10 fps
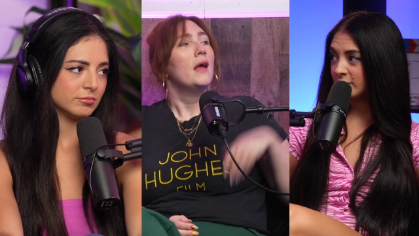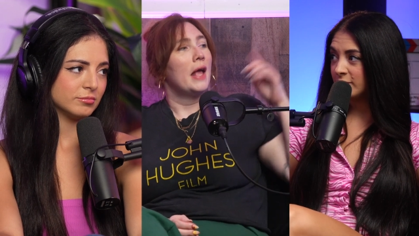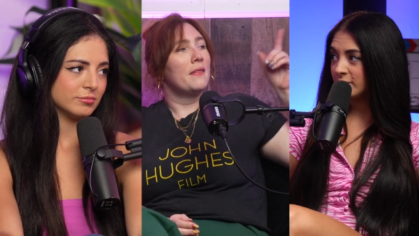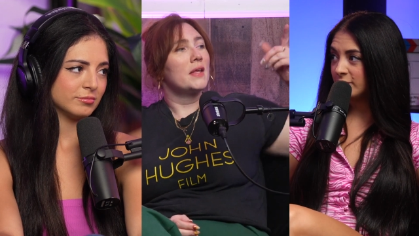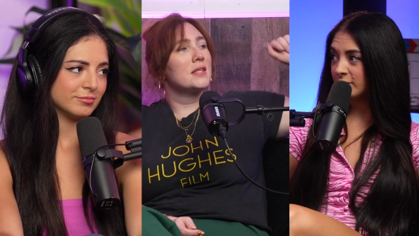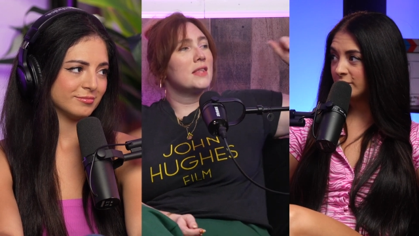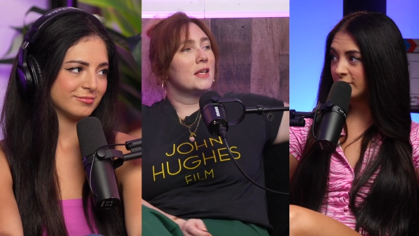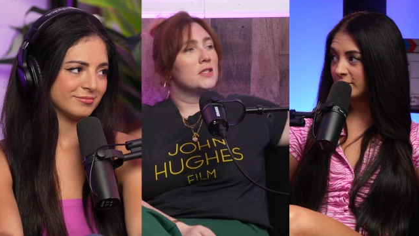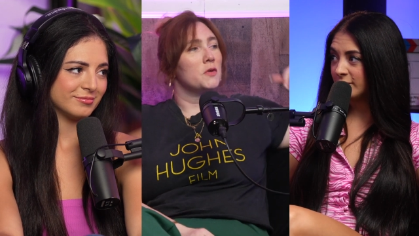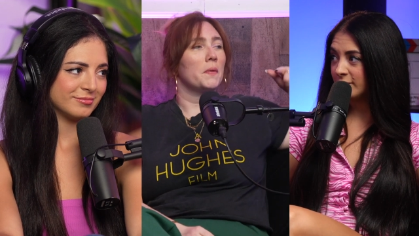Speaker 1: and that's the
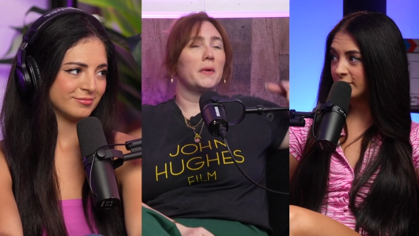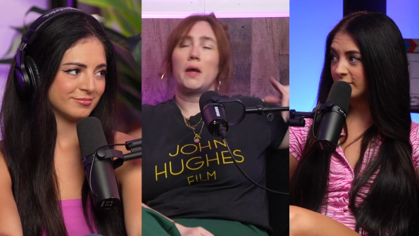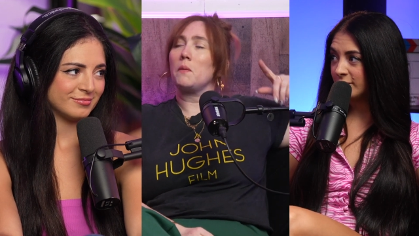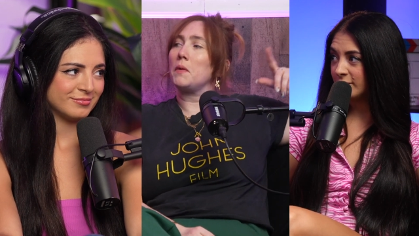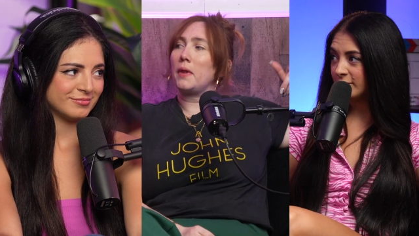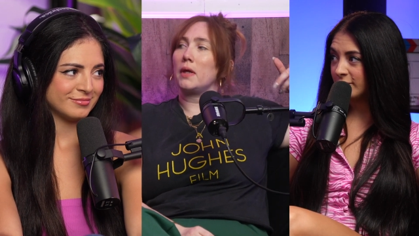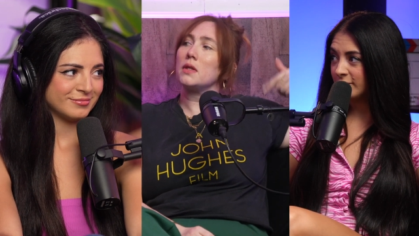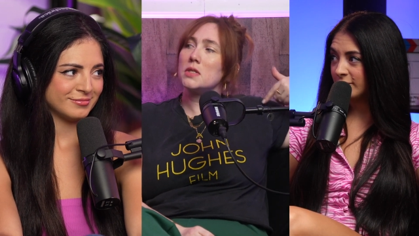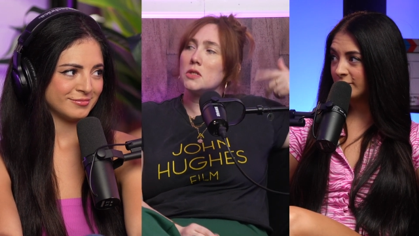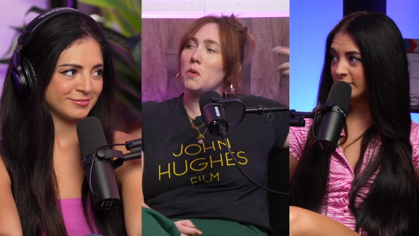thing is you were like we were like
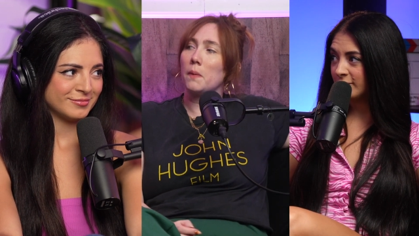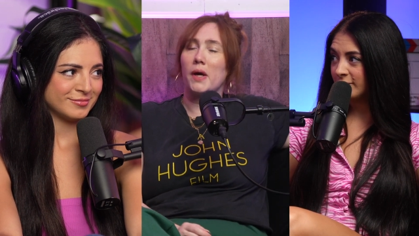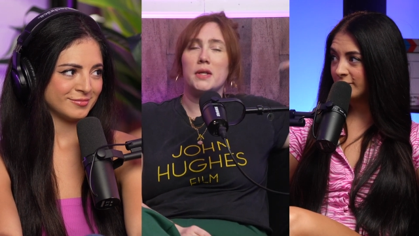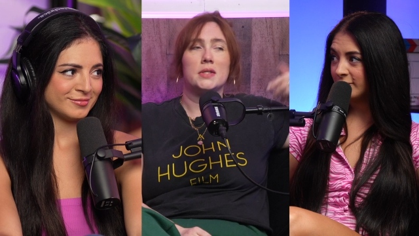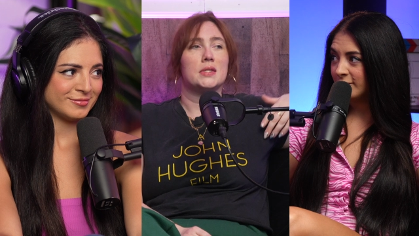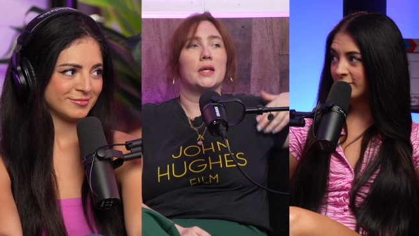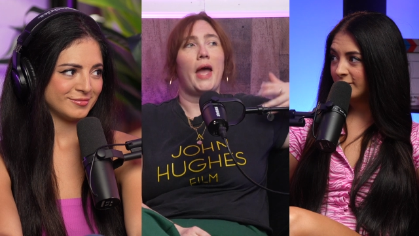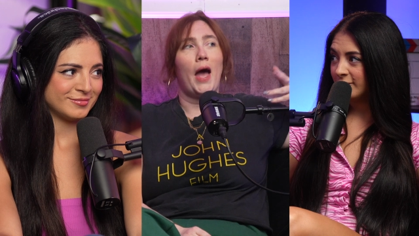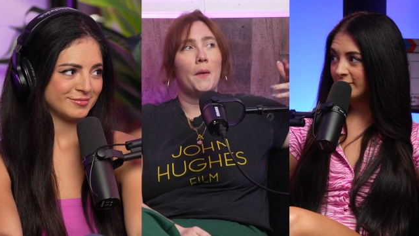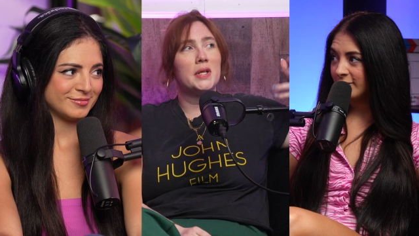listen to our bodies. It's like
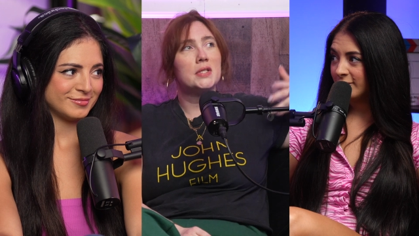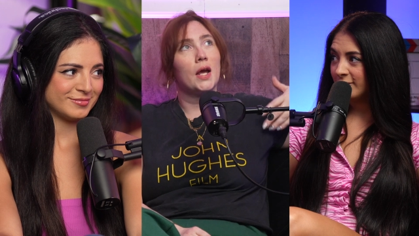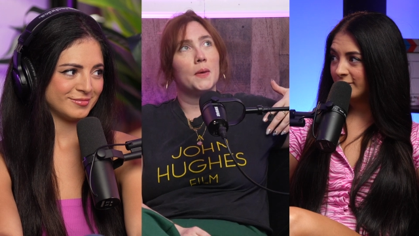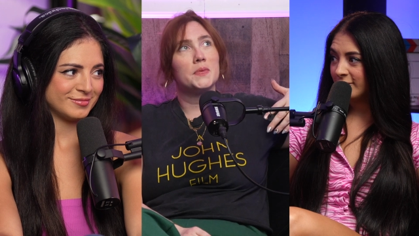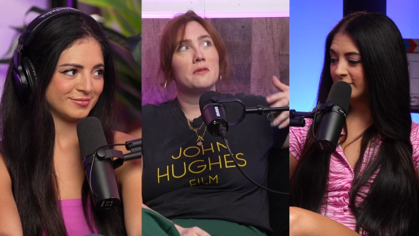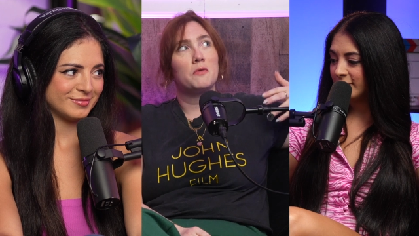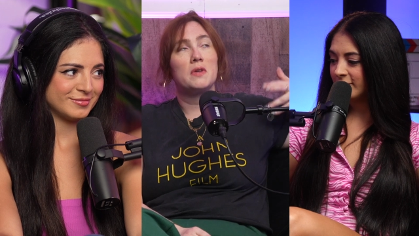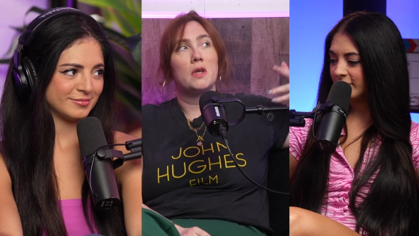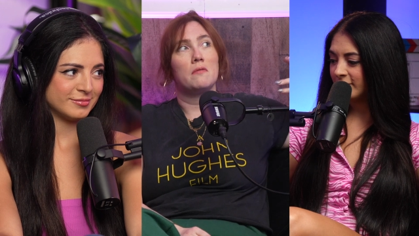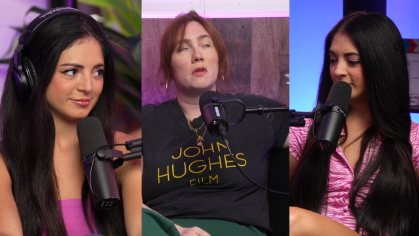how many times have
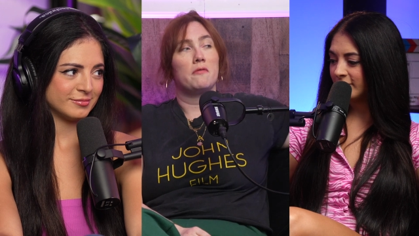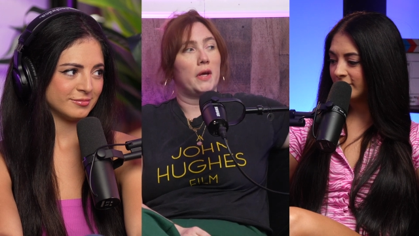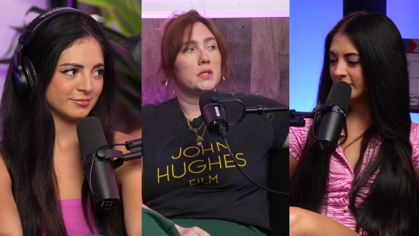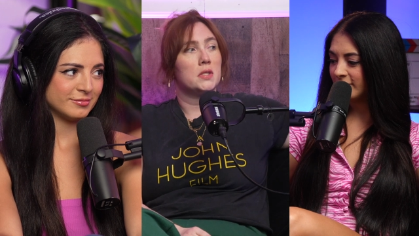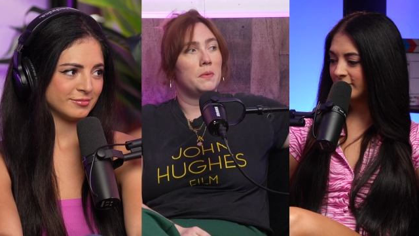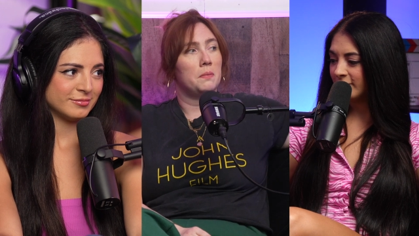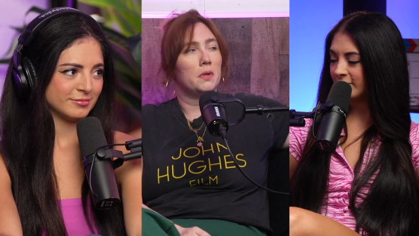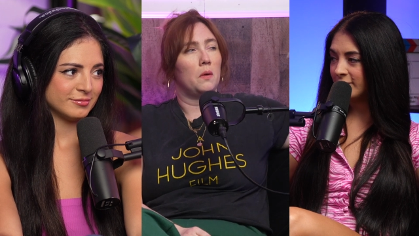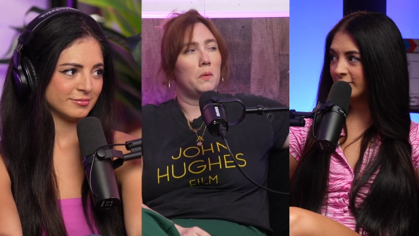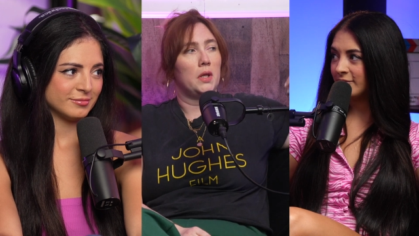we given advice to
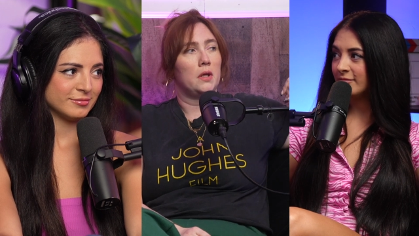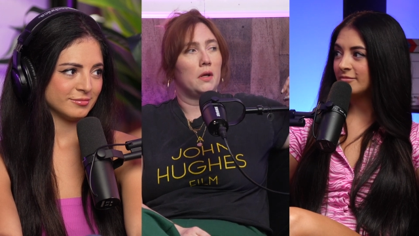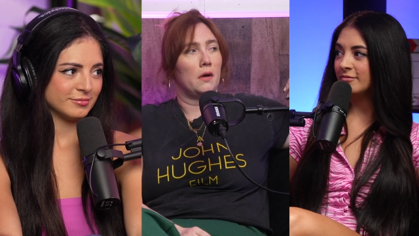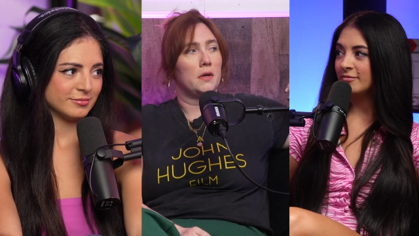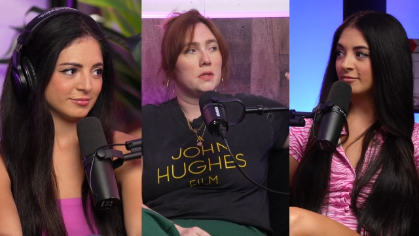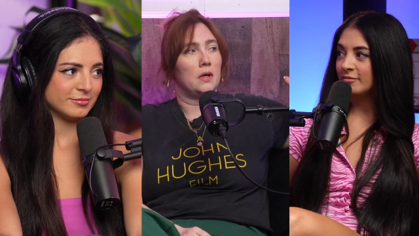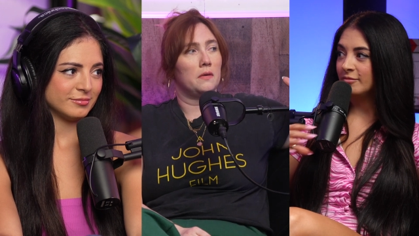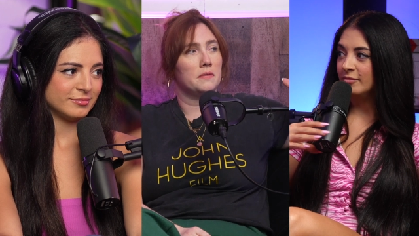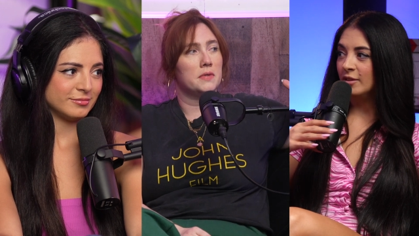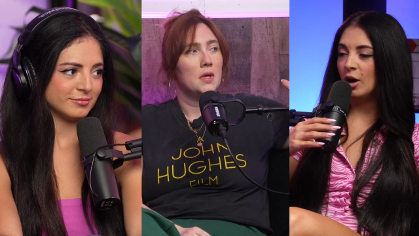people that we need to hear
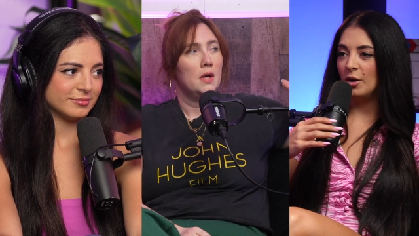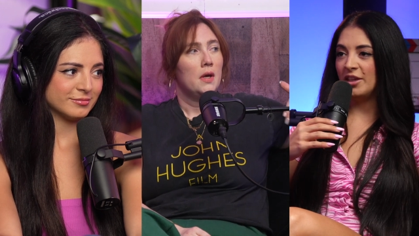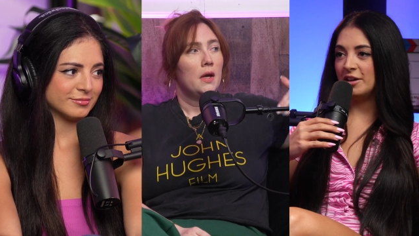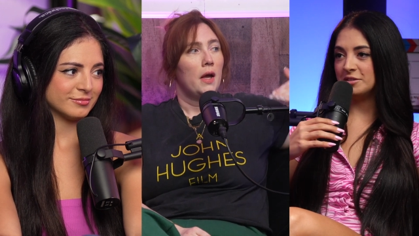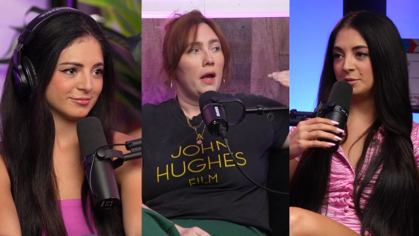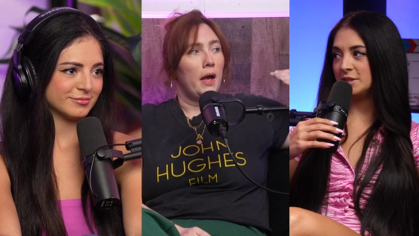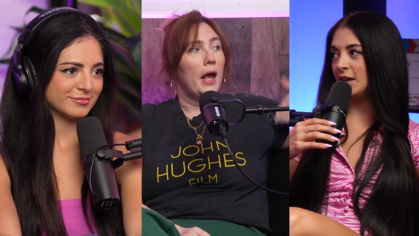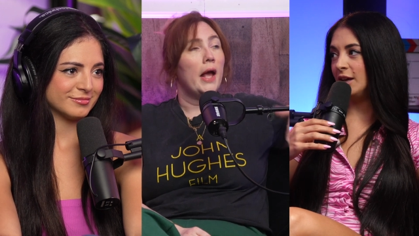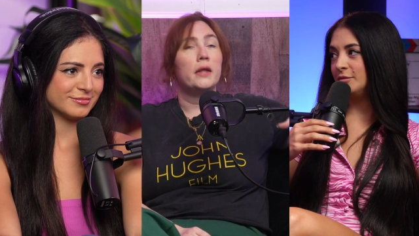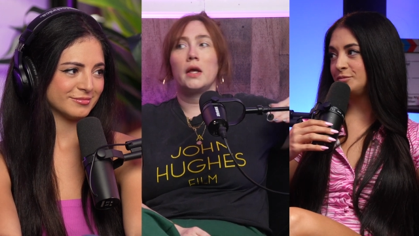ourselves?
Speaker 2: Oh, a thousand
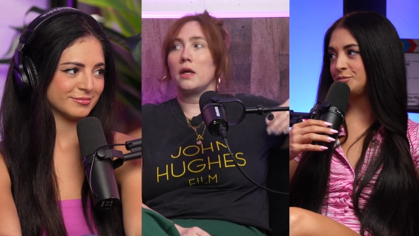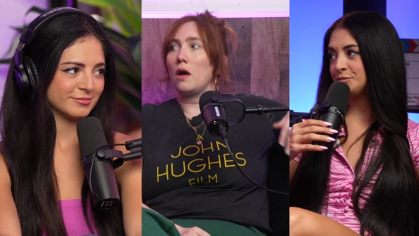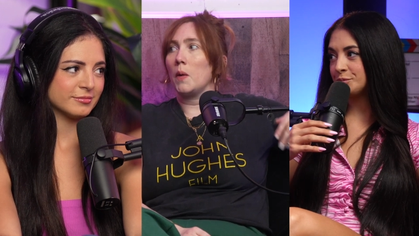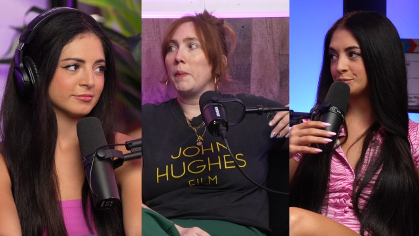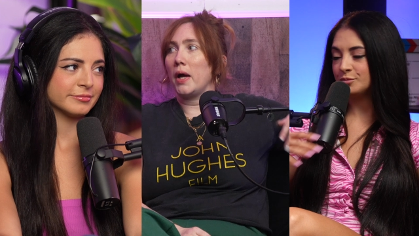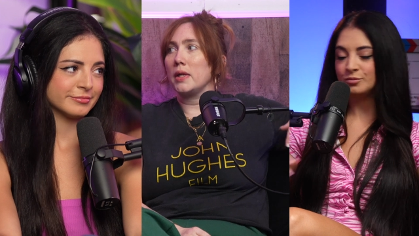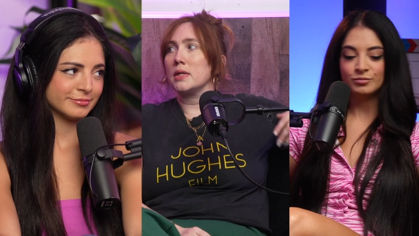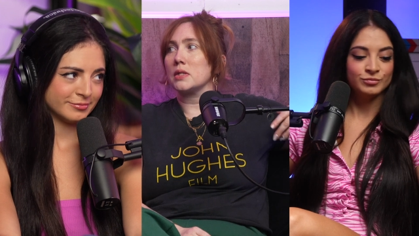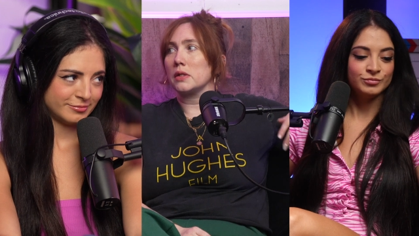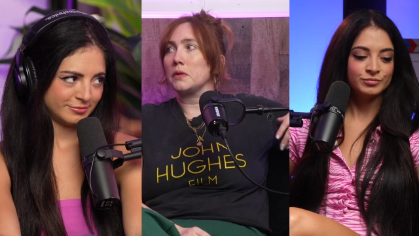percent.
Speaker 1: And like our body
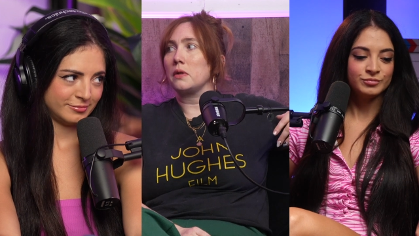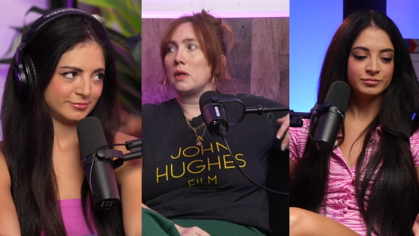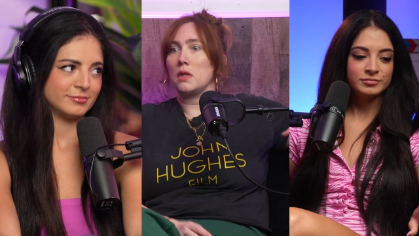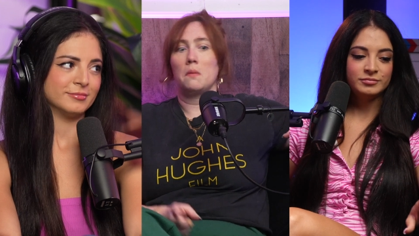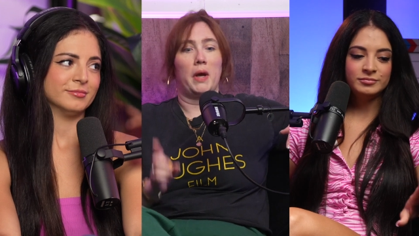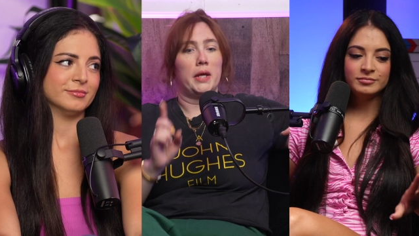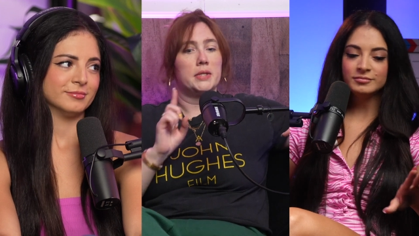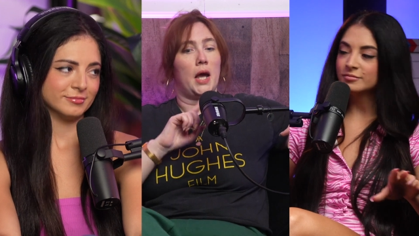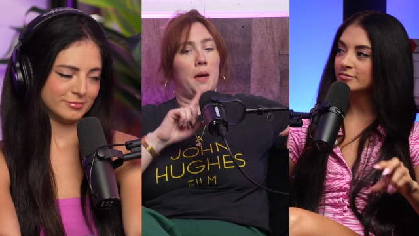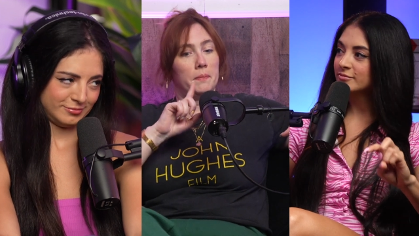is literally the mic
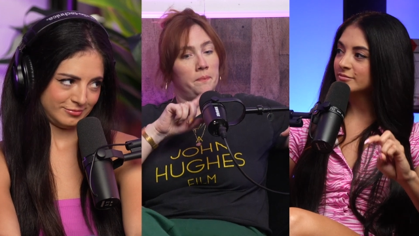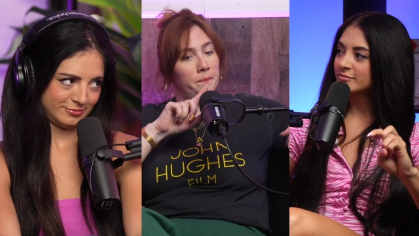tap.